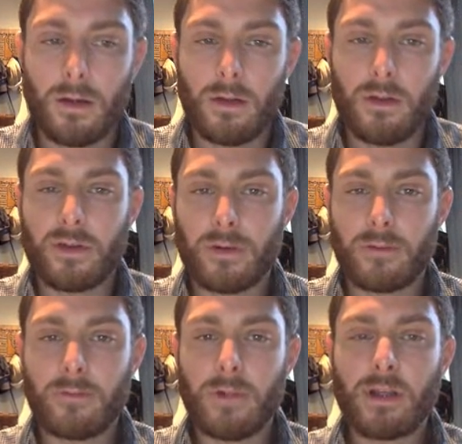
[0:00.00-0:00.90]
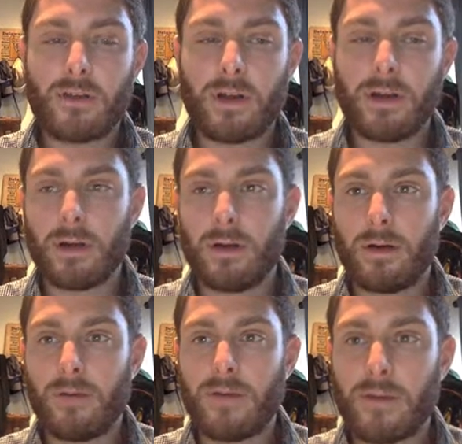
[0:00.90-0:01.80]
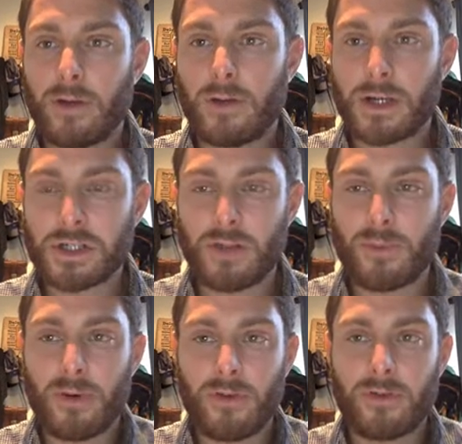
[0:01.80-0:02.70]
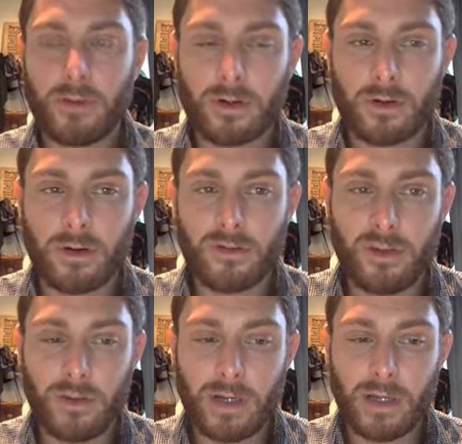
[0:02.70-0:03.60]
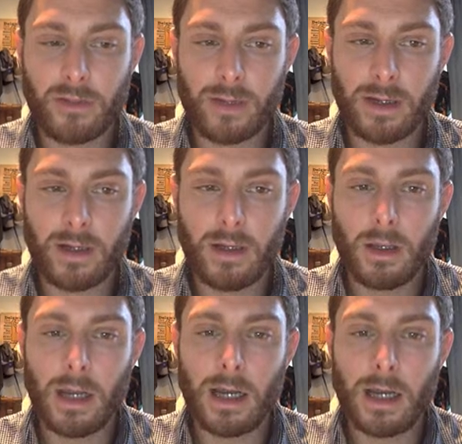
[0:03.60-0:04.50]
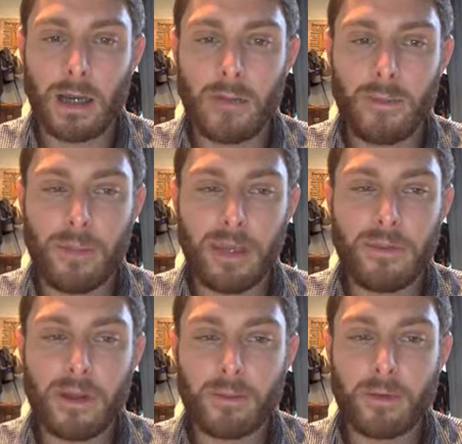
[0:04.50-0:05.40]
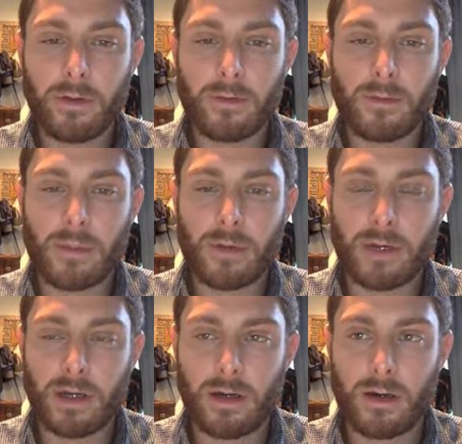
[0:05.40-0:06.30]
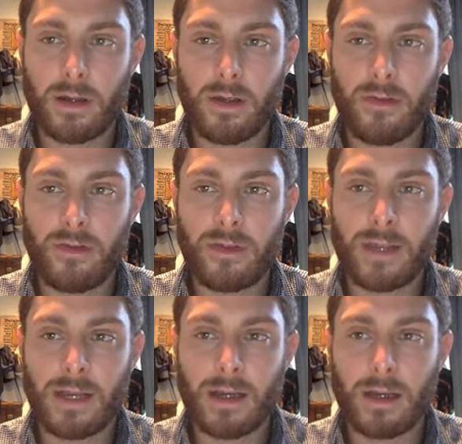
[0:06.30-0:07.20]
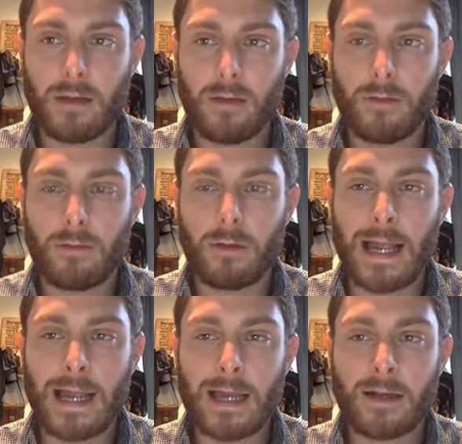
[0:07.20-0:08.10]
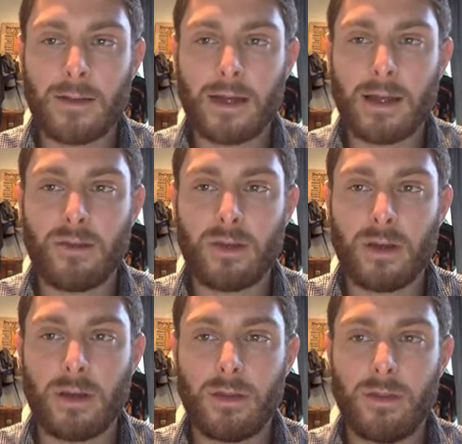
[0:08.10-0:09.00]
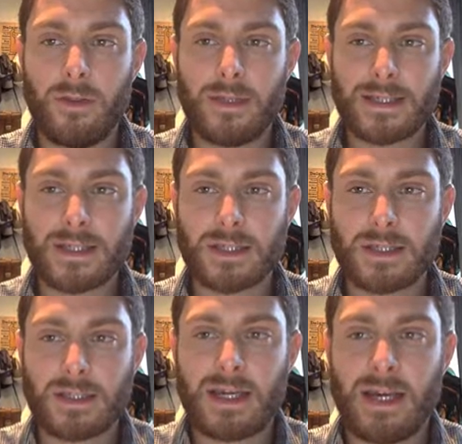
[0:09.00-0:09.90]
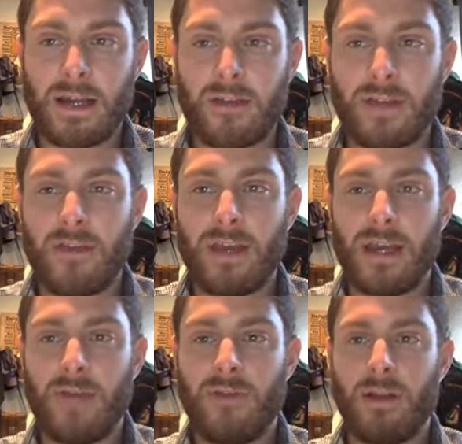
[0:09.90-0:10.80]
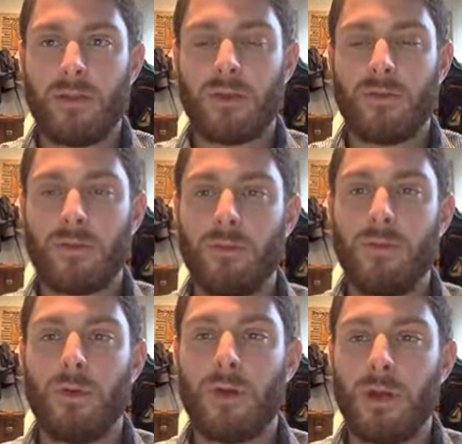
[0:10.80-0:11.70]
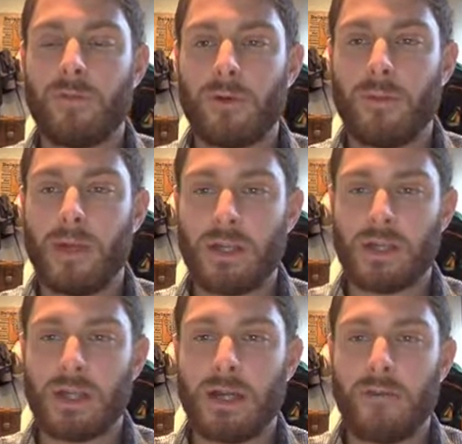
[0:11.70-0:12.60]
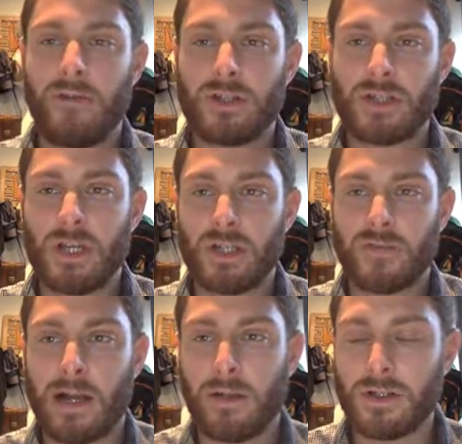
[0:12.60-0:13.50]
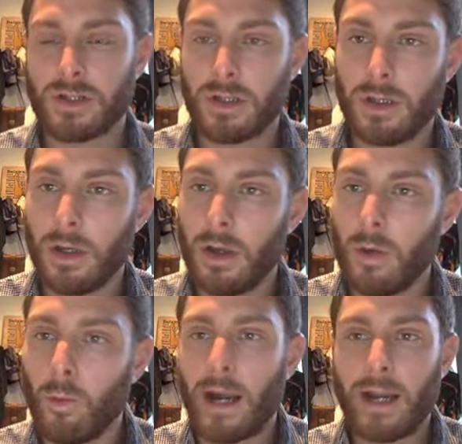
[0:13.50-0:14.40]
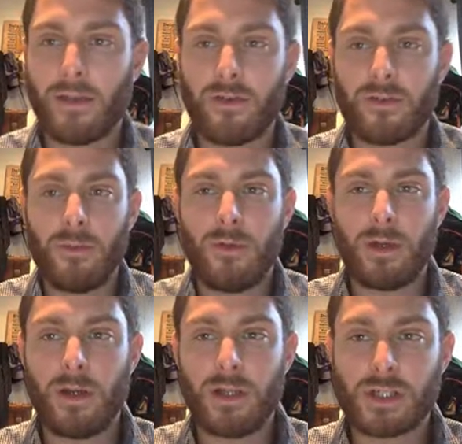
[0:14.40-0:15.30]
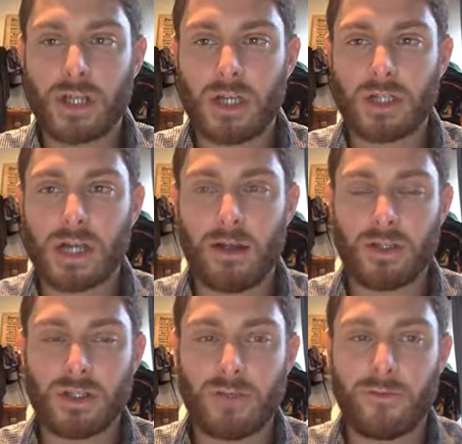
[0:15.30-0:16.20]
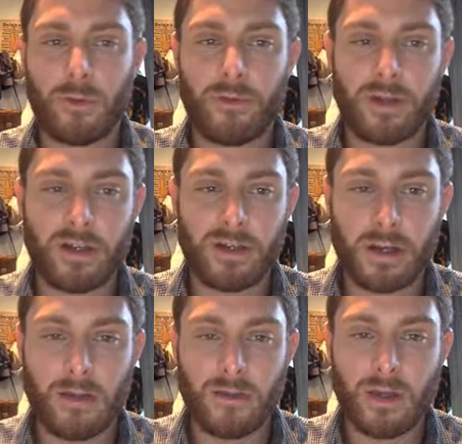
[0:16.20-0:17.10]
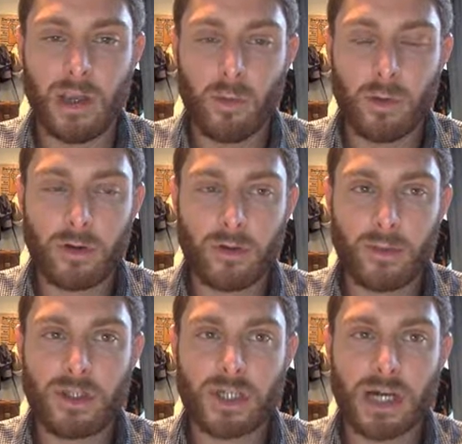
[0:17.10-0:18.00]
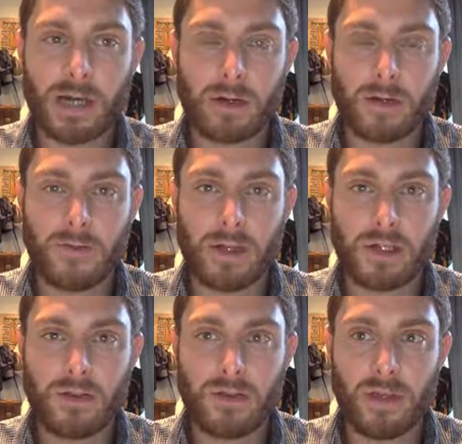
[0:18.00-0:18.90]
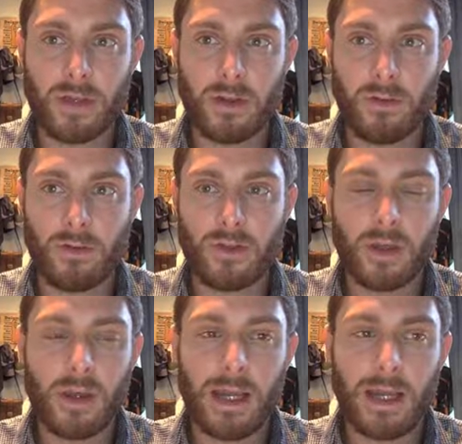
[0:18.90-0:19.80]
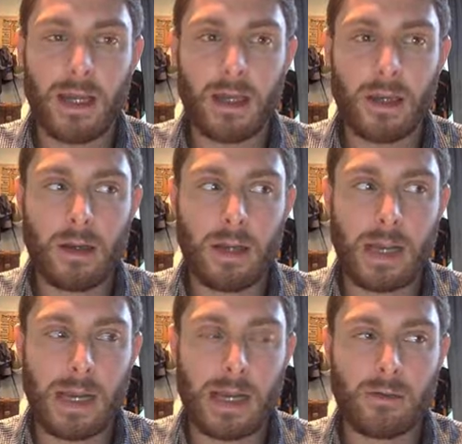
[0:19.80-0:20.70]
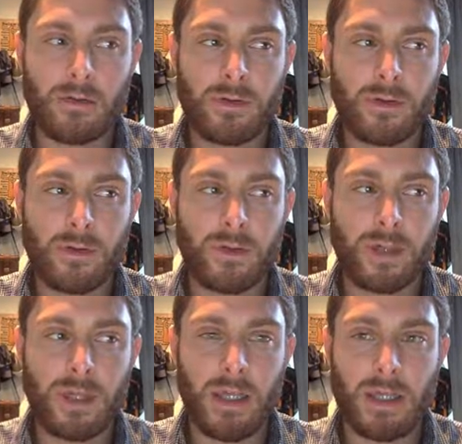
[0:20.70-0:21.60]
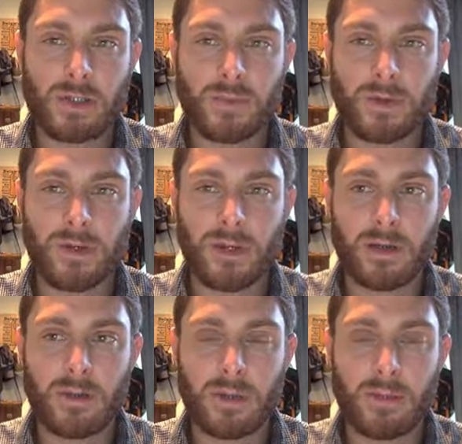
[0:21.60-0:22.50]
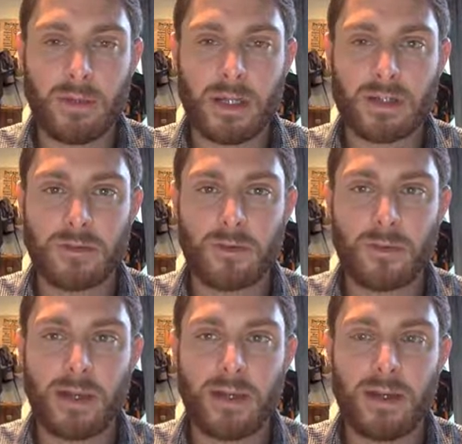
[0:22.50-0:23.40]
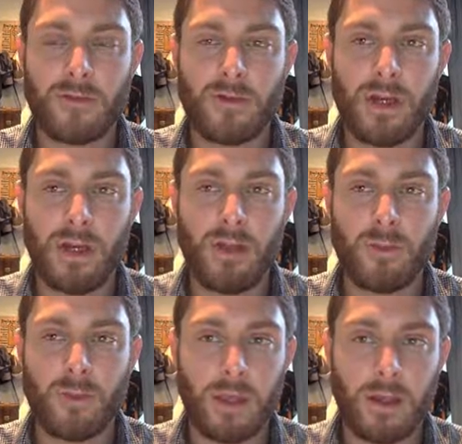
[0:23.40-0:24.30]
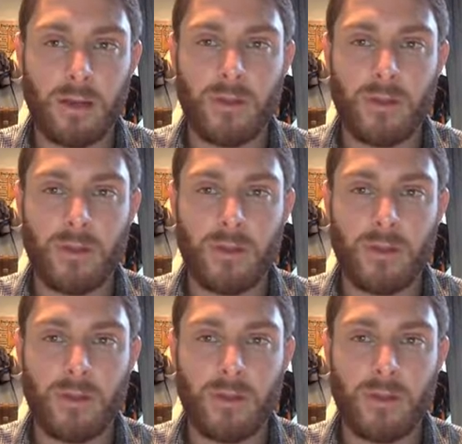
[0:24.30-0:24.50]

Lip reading: So read this on your own. If you have any questions, post it in the course Q&A thread. The big thing to really remember here is that we're analyzing this text as evidence of community formation and of the exchange of knowledge. Why does this community exchange knowledge in the forms that it does? What are some of the genre conventions they use? And how does each particular publication respond to different needs within the